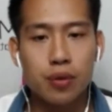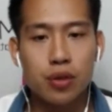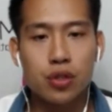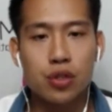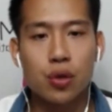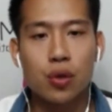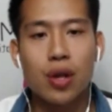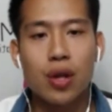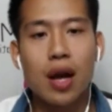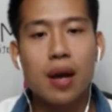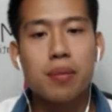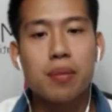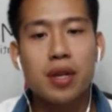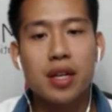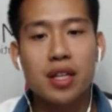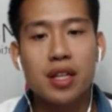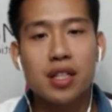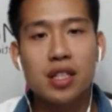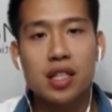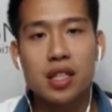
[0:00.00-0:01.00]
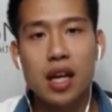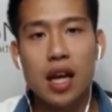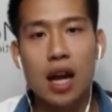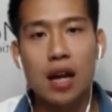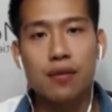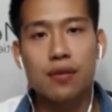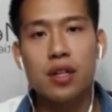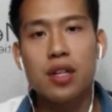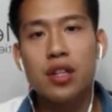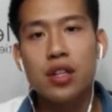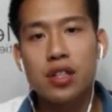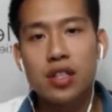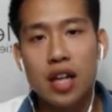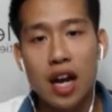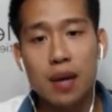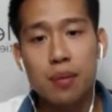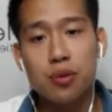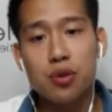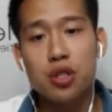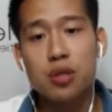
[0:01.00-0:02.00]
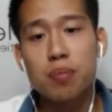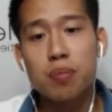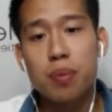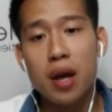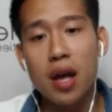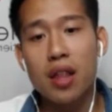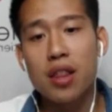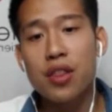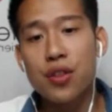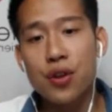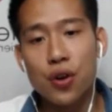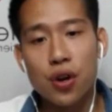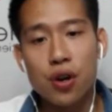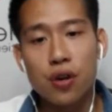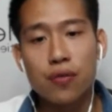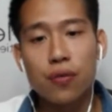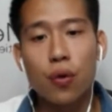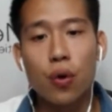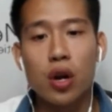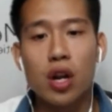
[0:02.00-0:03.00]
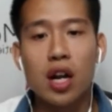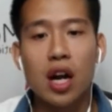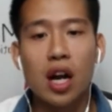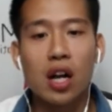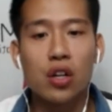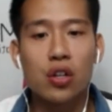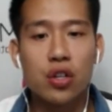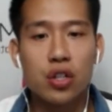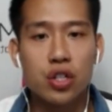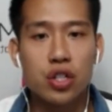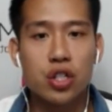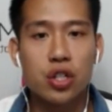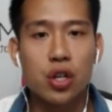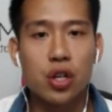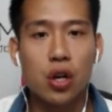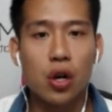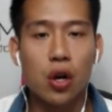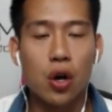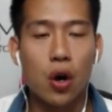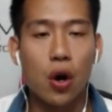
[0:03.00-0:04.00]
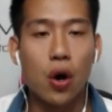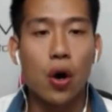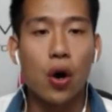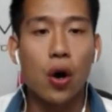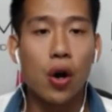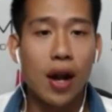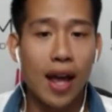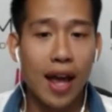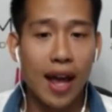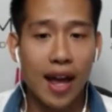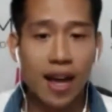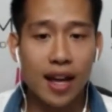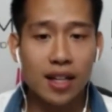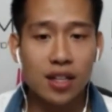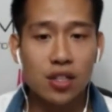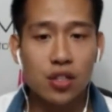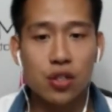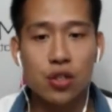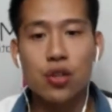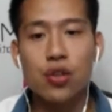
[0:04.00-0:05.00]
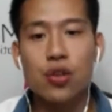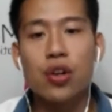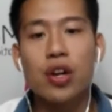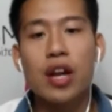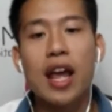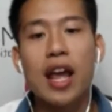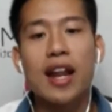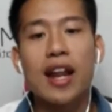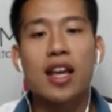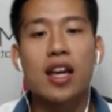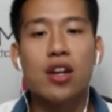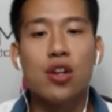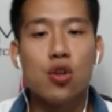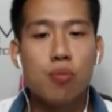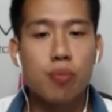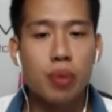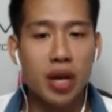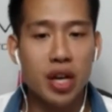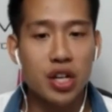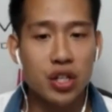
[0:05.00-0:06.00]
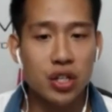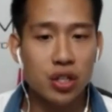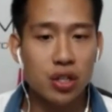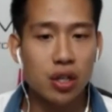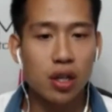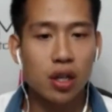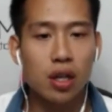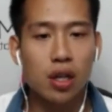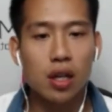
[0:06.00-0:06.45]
So that means every time you spend $30 to $40 on ads, you're getting a new patient.